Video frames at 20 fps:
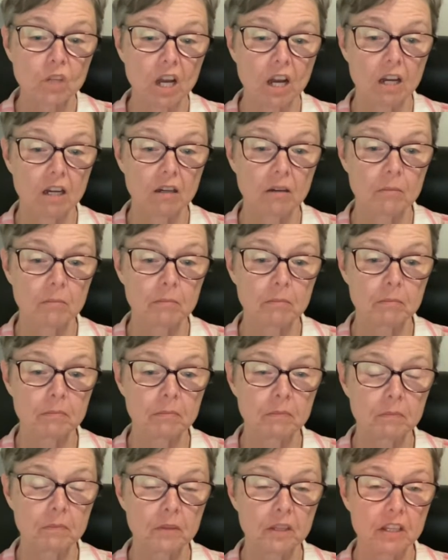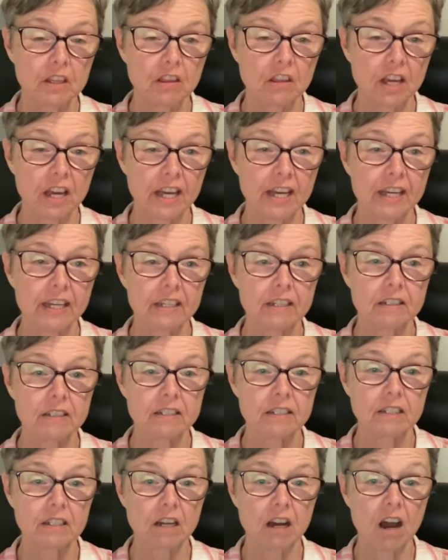
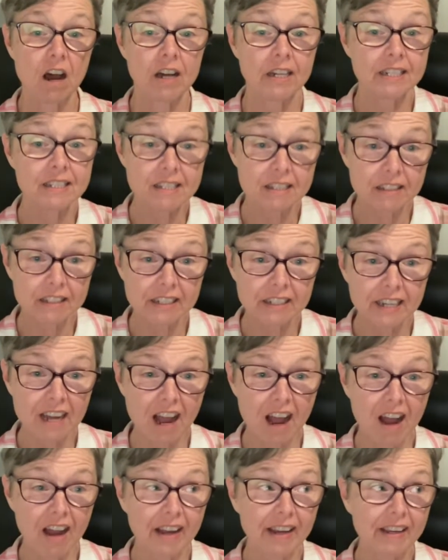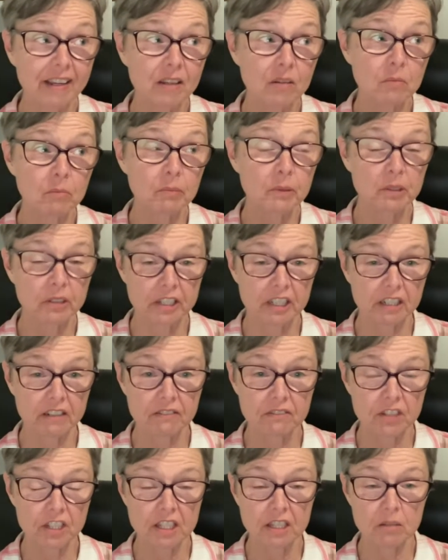that honestly, I
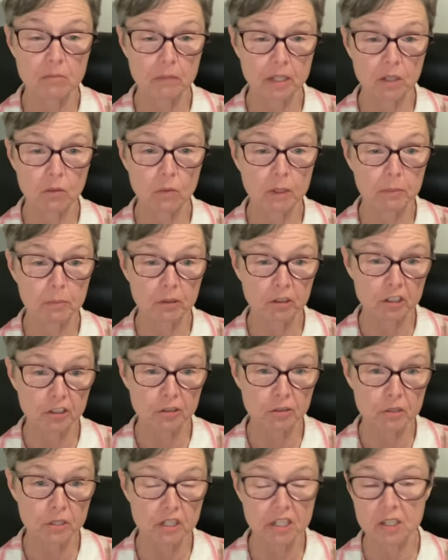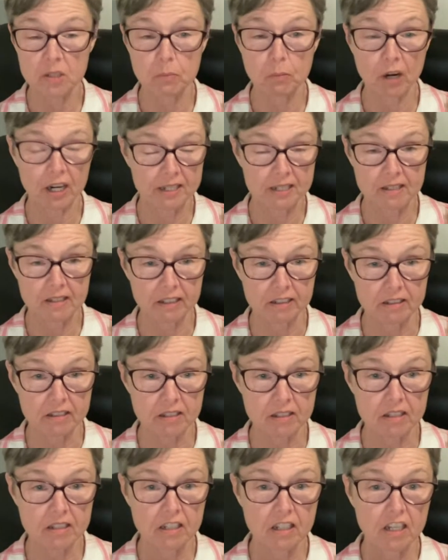believe that the meat we produce is
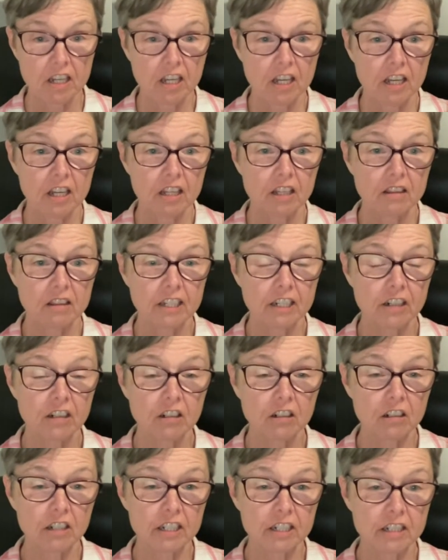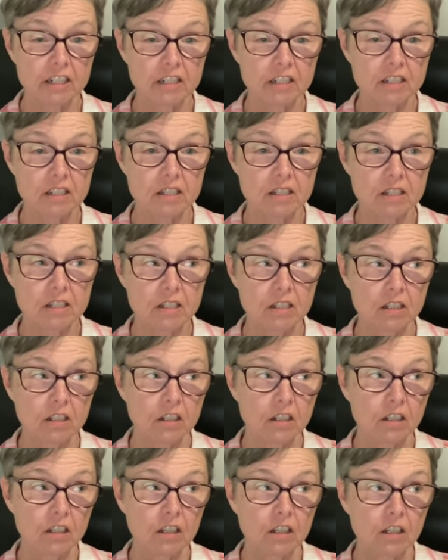priceless. There's
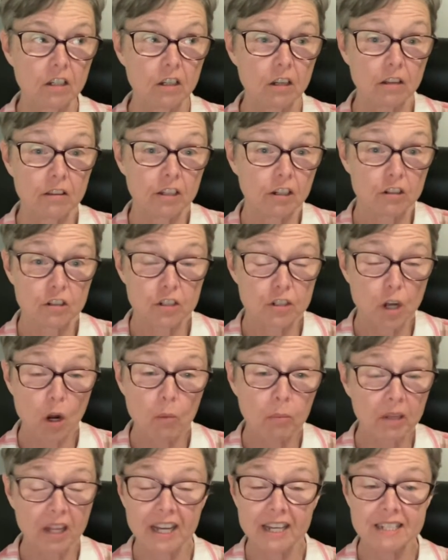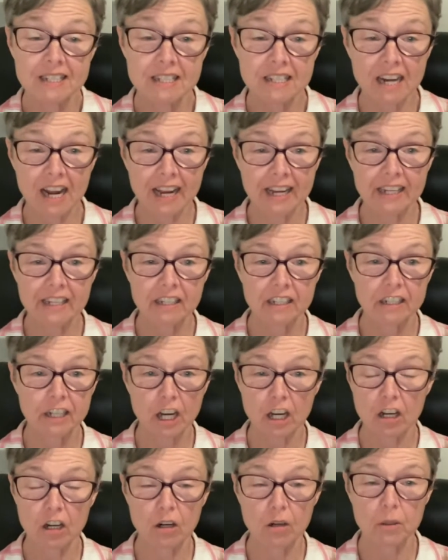no place that I can
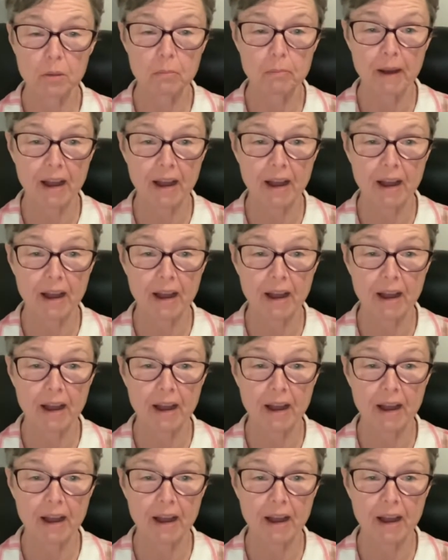go to